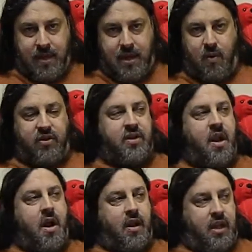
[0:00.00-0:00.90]
In other words,
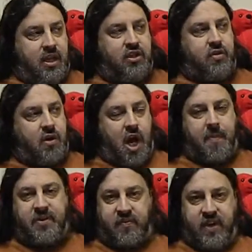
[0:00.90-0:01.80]
is your
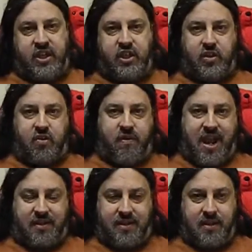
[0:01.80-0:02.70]
observation
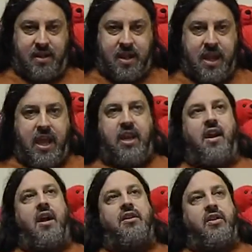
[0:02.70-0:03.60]
correct? And
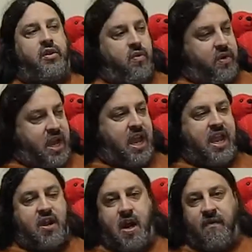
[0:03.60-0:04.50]
not until you get
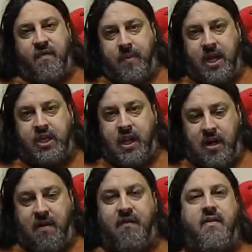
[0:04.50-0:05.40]
a confirmation
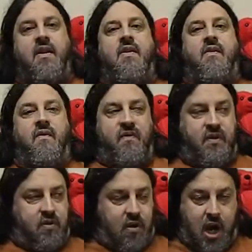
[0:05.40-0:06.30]
of
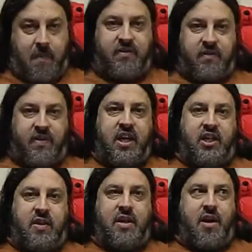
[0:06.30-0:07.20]
your
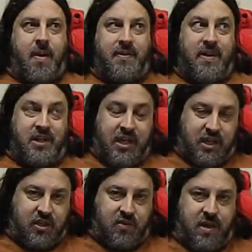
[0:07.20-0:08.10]
observation, that your observation
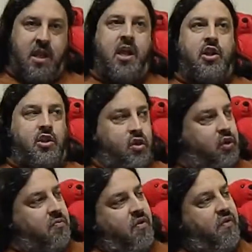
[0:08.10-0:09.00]
is correct, do
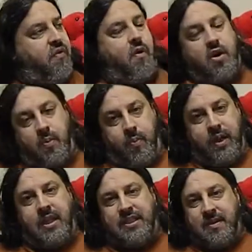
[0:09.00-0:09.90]
you move forward to
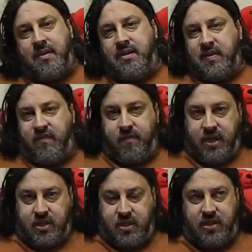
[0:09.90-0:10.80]
bring some of these
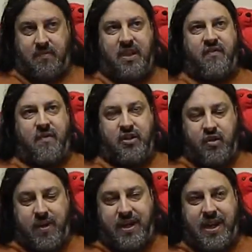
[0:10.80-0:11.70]
information, some of the information
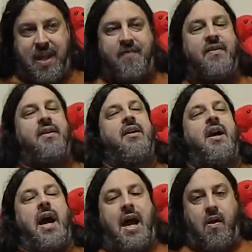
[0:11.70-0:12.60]
you may have
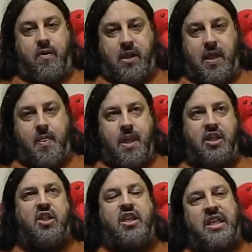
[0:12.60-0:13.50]
out. And
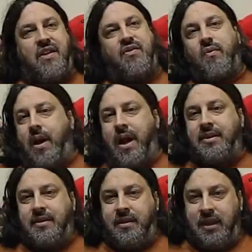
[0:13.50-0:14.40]
this gives
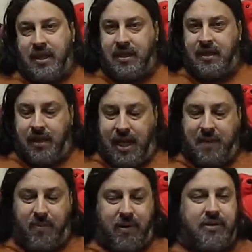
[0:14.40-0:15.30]
rise to the hidden
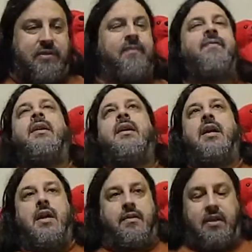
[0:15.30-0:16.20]
libraries
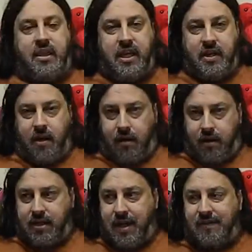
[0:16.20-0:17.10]
and to the hidden
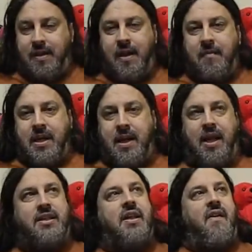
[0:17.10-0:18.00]
archives,
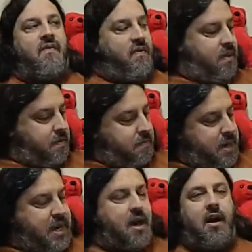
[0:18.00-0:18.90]
because
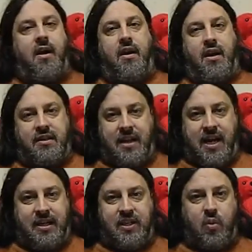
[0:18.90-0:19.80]
many our
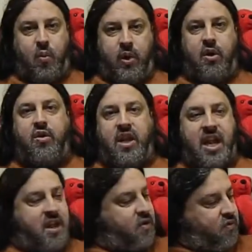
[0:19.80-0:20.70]
scientists will
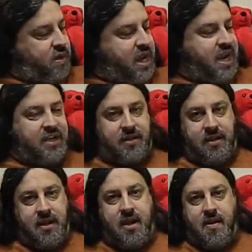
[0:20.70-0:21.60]
create
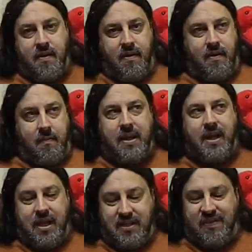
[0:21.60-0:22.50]

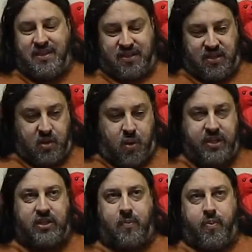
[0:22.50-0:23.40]
because of this
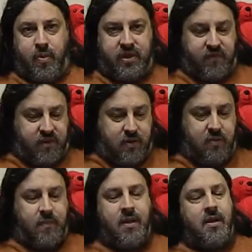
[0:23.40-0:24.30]
sequestered point of
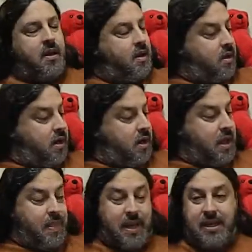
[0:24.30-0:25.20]
view, uh,
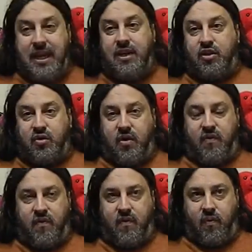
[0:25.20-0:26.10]
and they need to sort
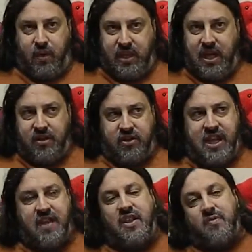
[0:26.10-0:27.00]
of really
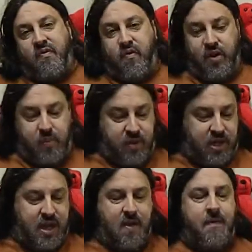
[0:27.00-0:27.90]
understand things before you put
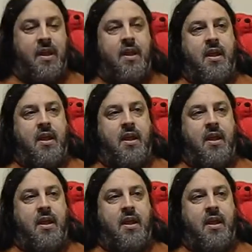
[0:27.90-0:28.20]
it out.